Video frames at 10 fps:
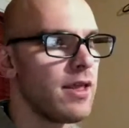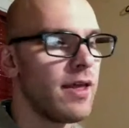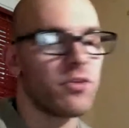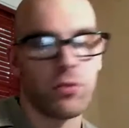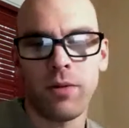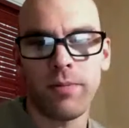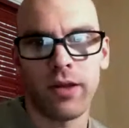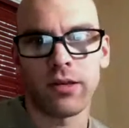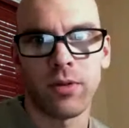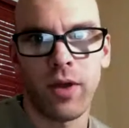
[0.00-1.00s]
That's like one
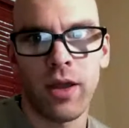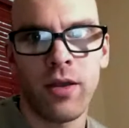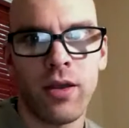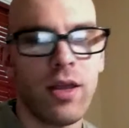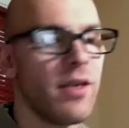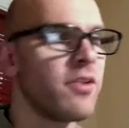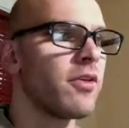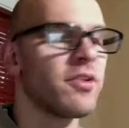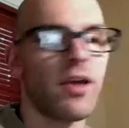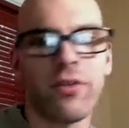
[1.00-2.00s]
possible way.
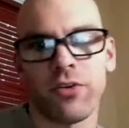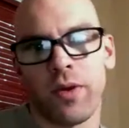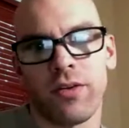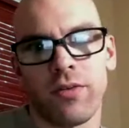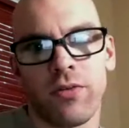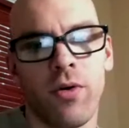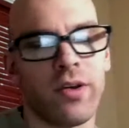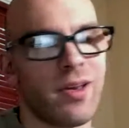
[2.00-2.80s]
There's other ways, of course.